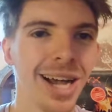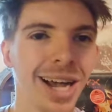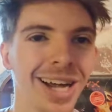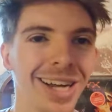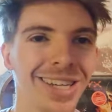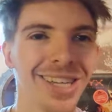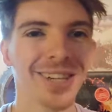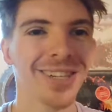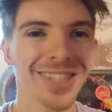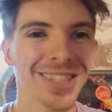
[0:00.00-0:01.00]
Uh, you
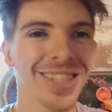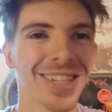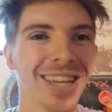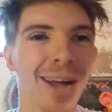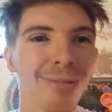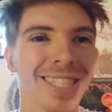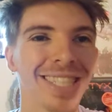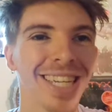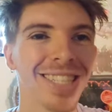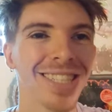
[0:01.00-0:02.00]
know, communist
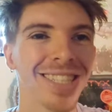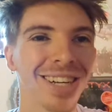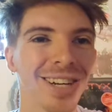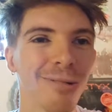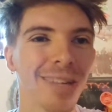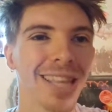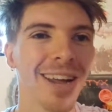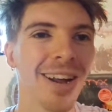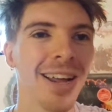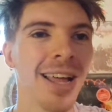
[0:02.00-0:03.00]
nations are, are what they are